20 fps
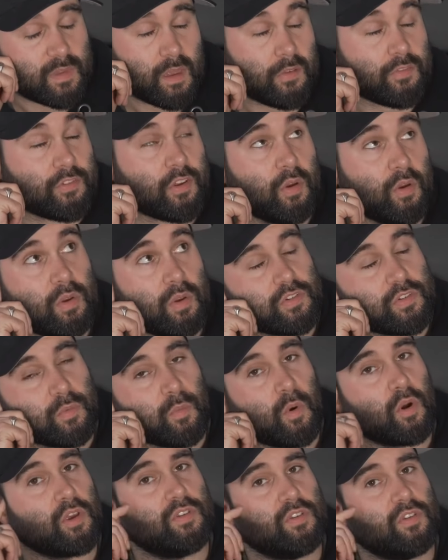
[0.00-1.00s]
So
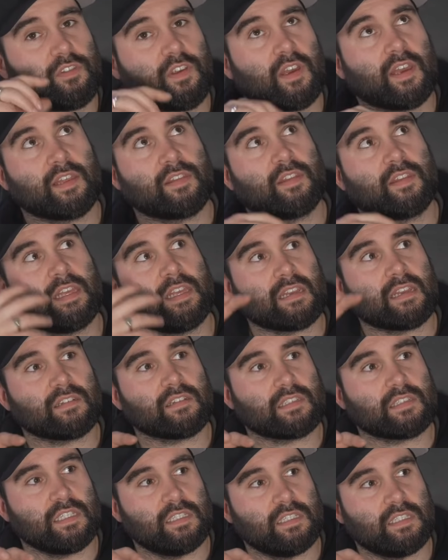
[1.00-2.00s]
what are you saying, that the
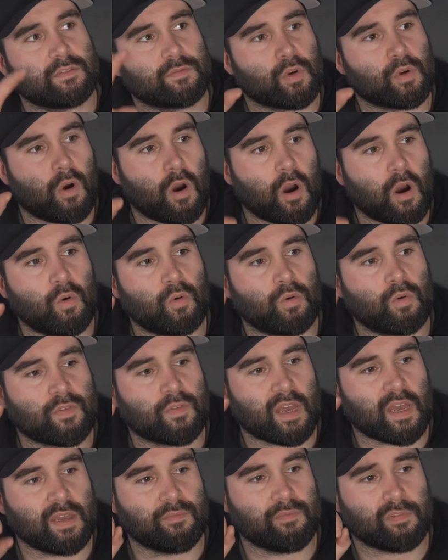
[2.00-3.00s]
antis have got hold of
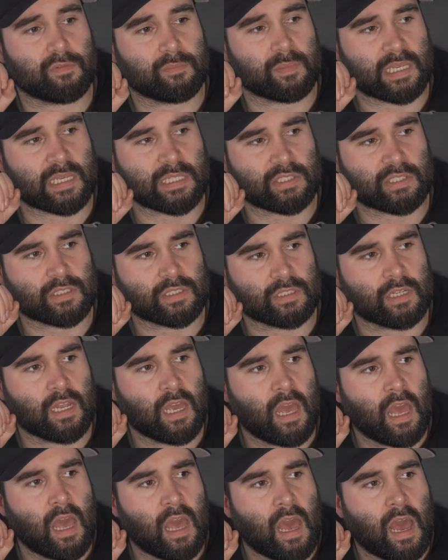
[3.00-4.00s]
that information
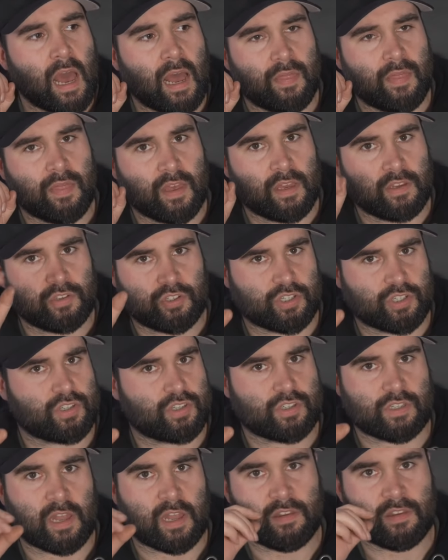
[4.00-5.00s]
and they're just
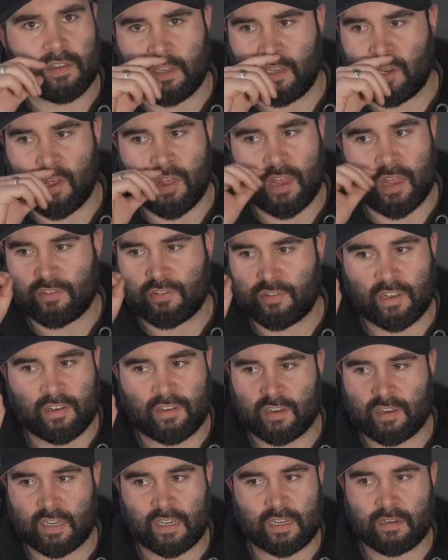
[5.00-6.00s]

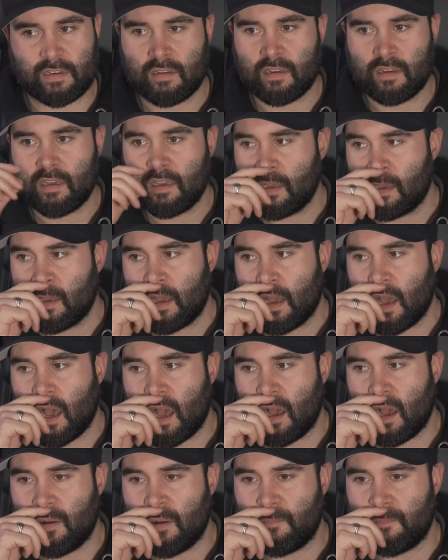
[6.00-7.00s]
sending,
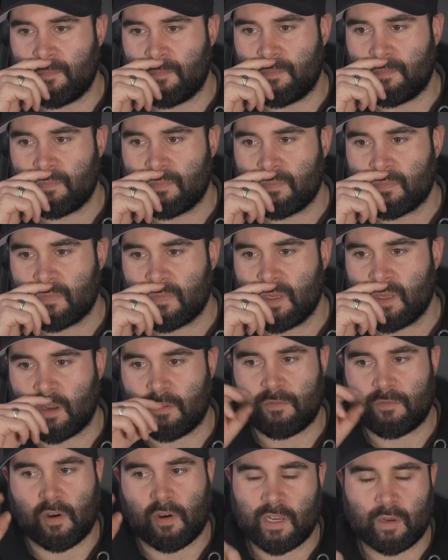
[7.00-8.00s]
you know,
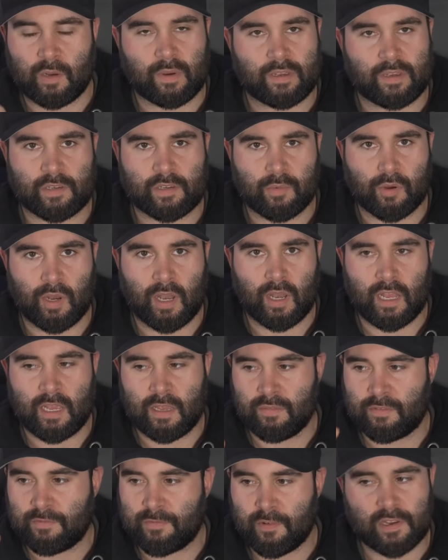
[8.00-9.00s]
finding where someone
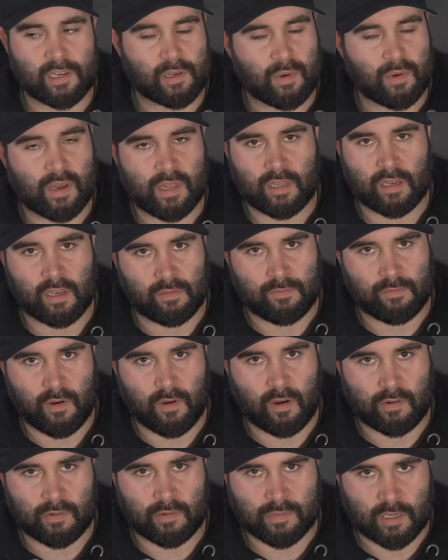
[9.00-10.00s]
lives, finding where the
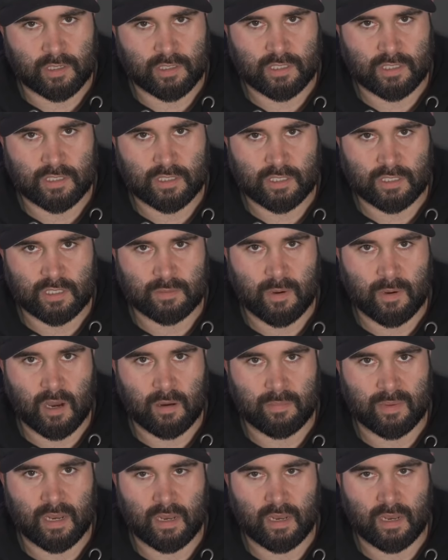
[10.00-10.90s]
firearms licensing department,